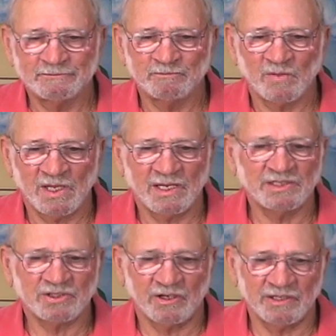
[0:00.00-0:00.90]
Then I
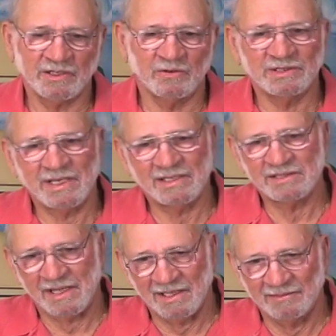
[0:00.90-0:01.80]
started going down
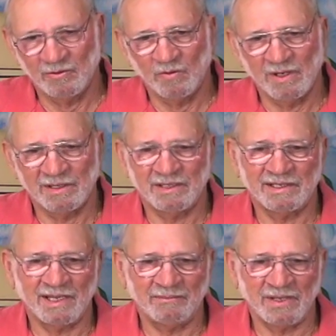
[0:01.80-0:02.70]
to Ala Moana,
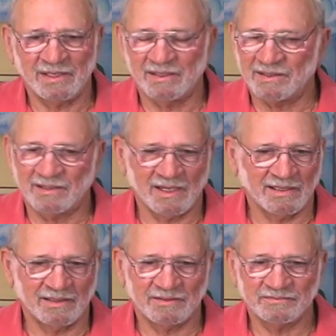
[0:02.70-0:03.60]
and I met a lot
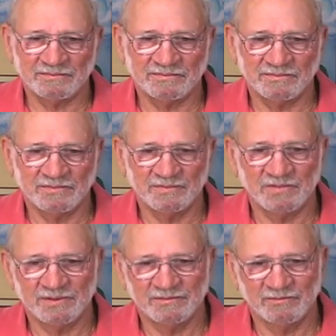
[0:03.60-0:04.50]
of the
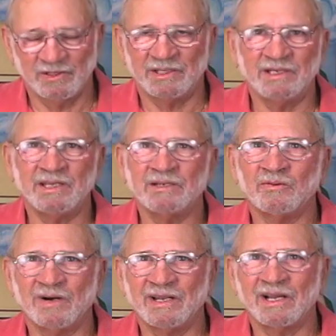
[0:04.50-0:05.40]
really neat
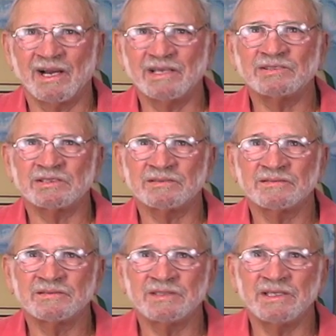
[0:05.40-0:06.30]
Hawaiian guys
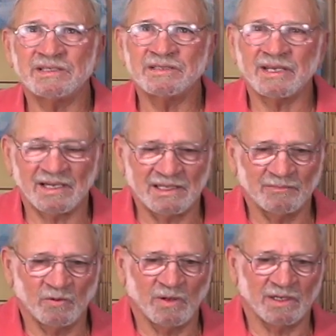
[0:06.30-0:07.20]
at Ala
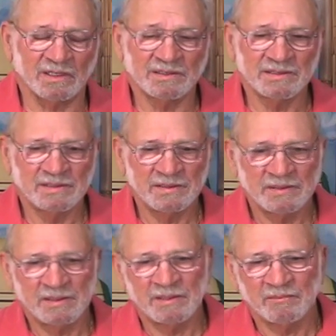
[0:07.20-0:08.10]
Moana.
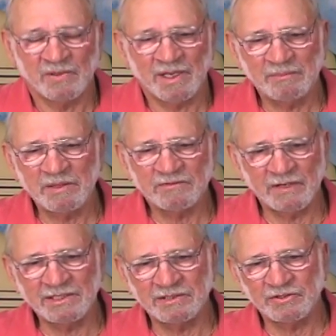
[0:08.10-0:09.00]
But I
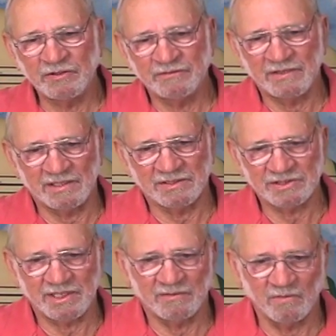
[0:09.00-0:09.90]
befriended two fellows
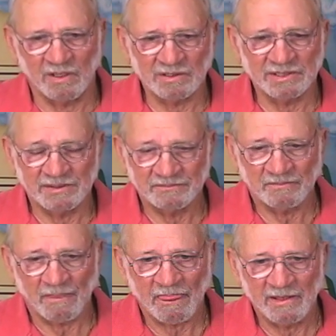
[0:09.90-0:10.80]
that worked
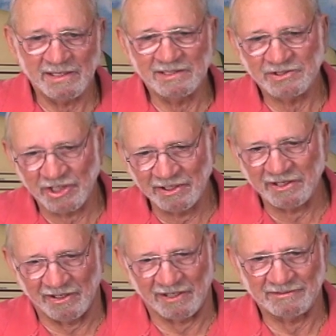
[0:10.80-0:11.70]
in the
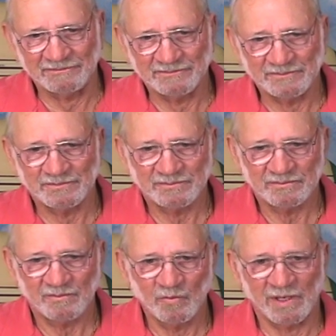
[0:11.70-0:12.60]
junkyard
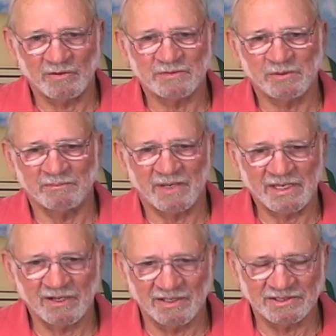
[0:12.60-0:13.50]
when I was putting my
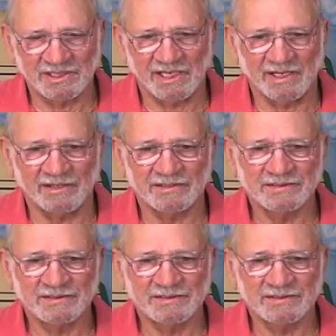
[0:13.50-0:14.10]
cars together.